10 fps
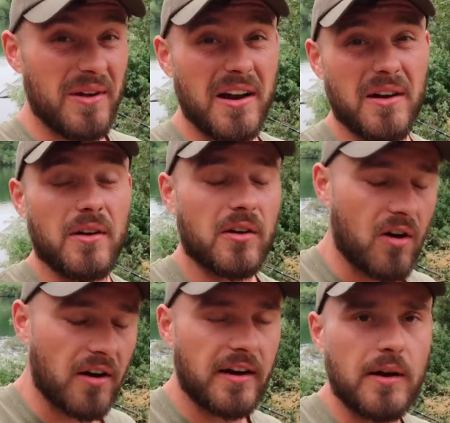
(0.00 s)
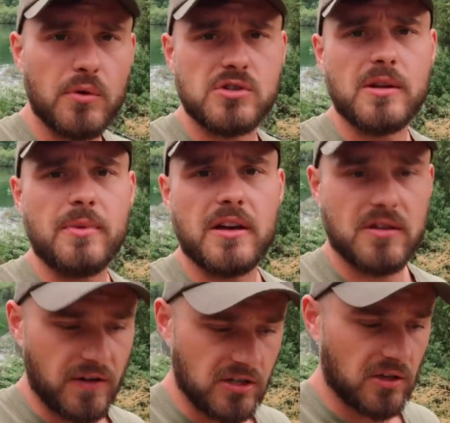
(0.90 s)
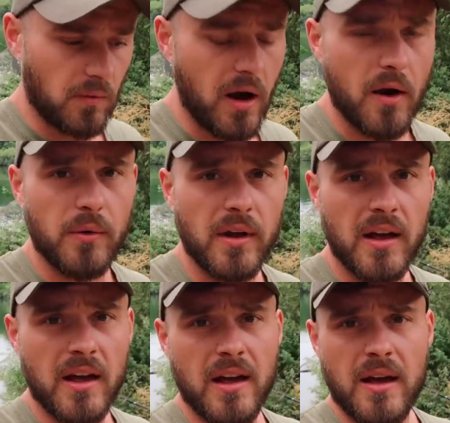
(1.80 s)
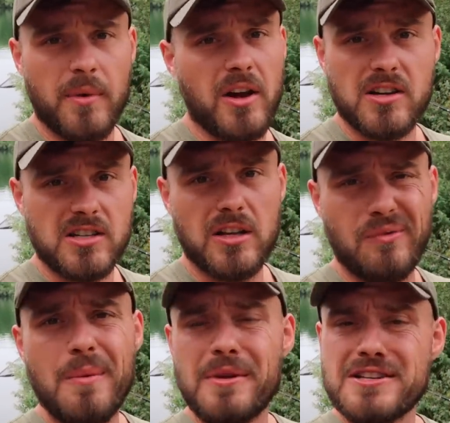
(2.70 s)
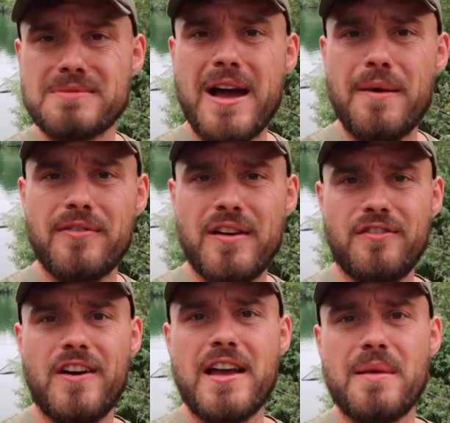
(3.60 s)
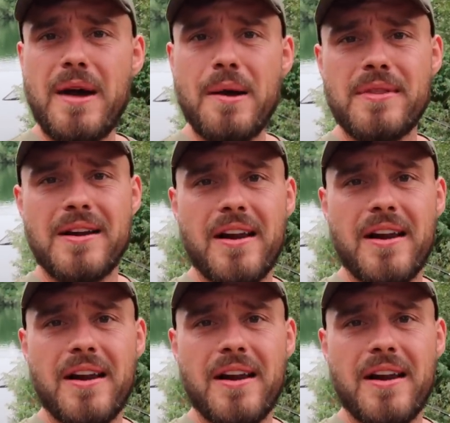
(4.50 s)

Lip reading: You know, granted, it wasn't the biggest fish in the world, but like I said to Rob, it doesn't matter if they're 13 pound.